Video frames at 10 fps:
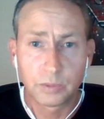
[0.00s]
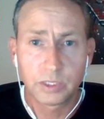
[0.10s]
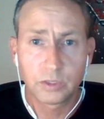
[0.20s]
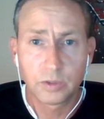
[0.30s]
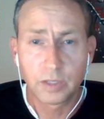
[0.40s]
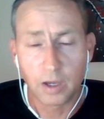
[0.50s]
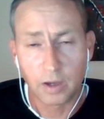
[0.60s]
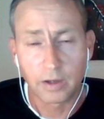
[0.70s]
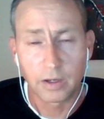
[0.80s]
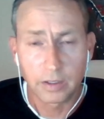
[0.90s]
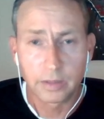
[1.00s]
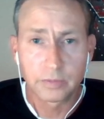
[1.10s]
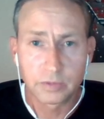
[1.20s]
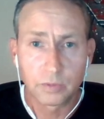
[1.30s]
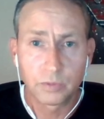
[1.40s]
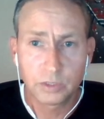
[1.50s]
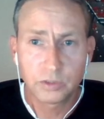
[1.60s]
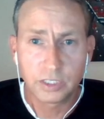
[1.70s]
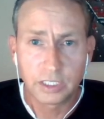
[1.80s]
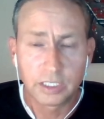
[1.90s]
we
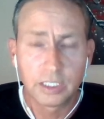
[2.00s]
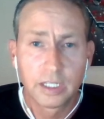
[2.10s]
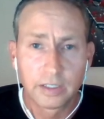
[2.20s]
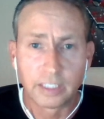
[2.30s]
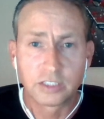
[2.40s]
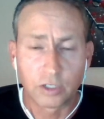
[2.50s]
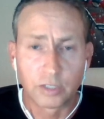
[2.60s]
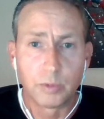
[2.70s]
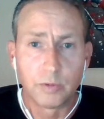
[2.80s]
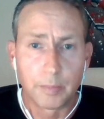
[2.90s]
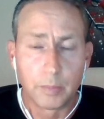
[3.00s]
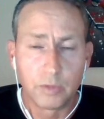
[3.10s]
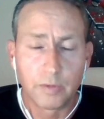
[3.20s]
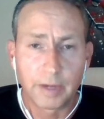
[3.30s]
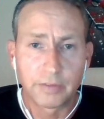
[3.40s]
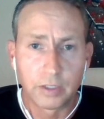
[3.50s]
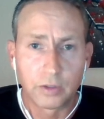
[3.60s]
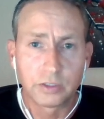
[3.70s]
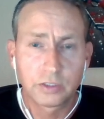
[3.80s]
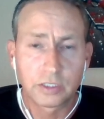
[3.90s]
do see that it's starting to move above the
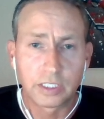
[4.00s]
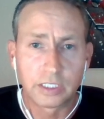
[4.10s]
noise.